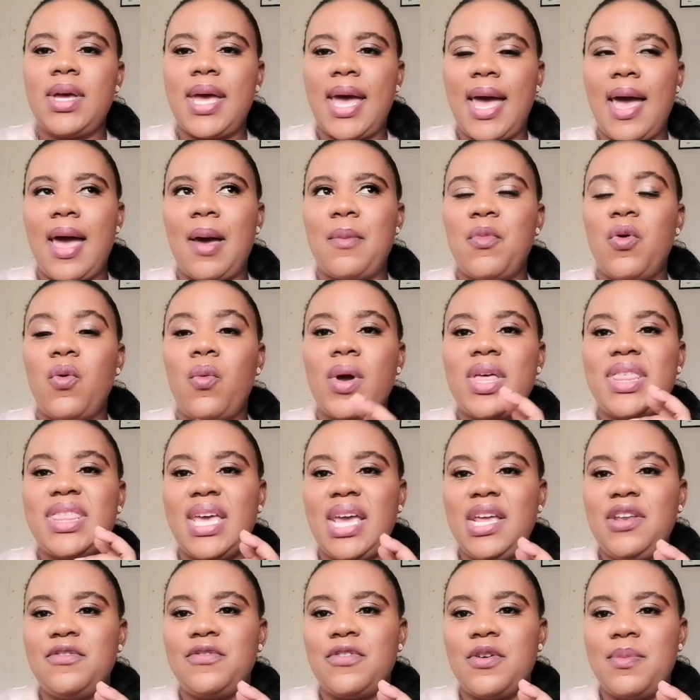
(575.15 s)
come with
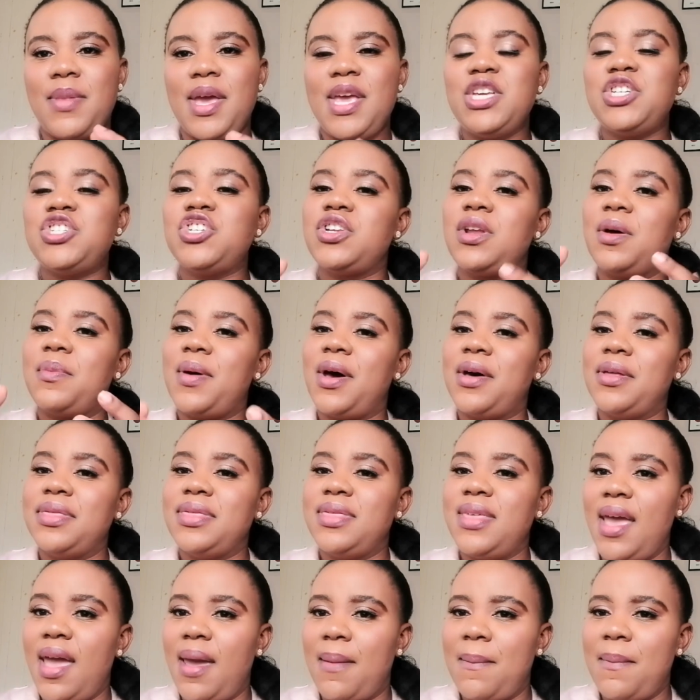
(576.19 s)
information about
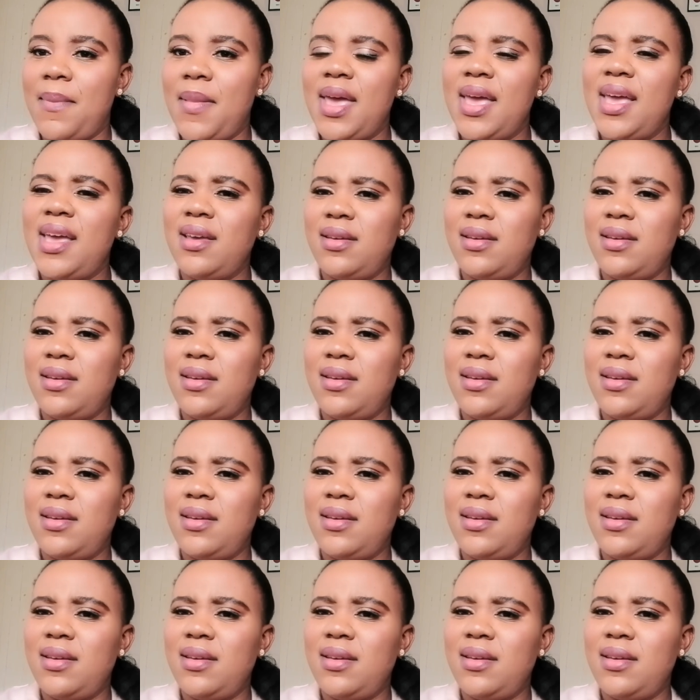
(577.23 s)
them,